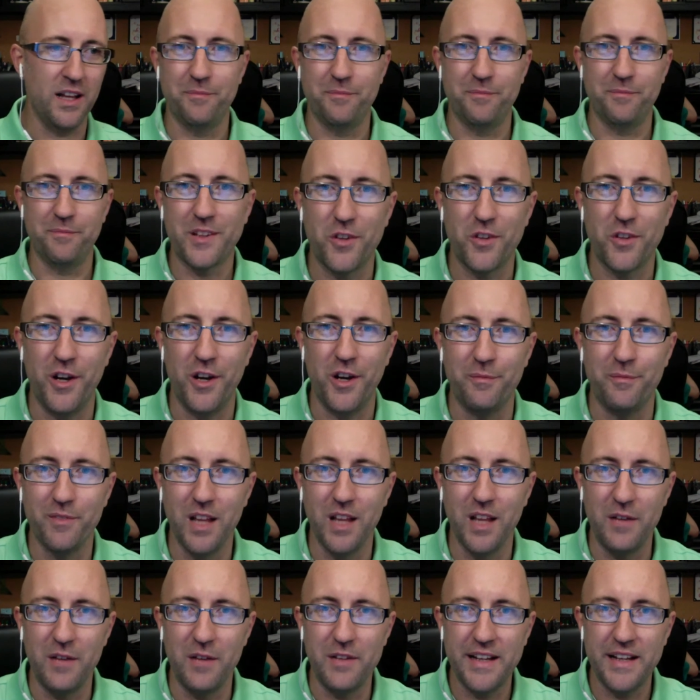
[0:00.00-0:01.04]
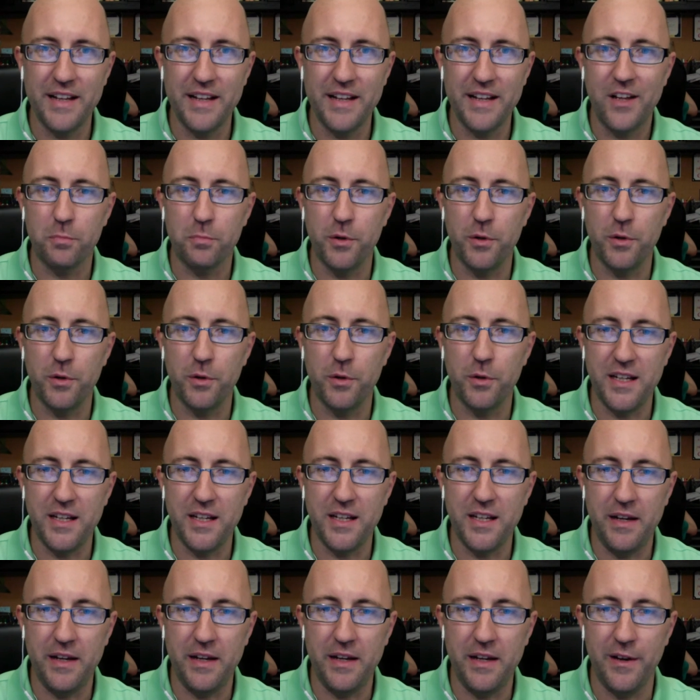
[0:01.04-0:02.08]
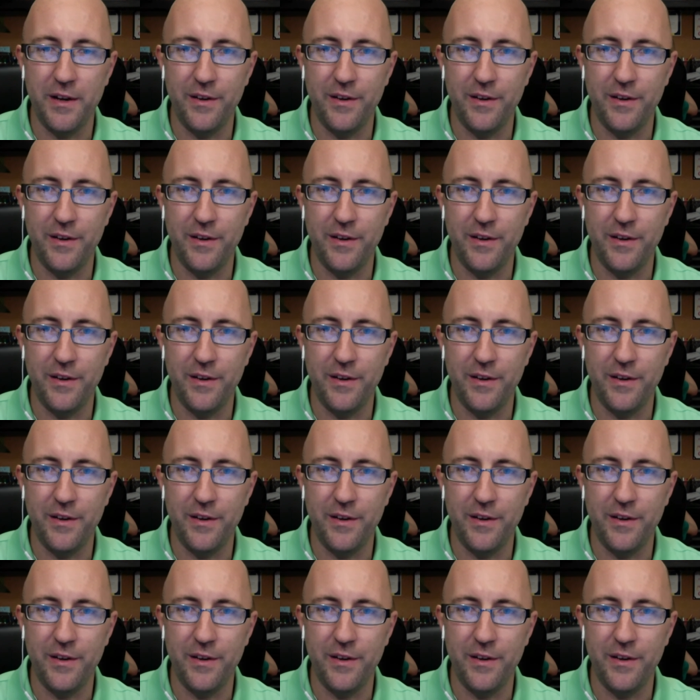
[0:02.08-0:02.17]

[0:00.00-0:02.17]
So love you guys. Appreciate you being here.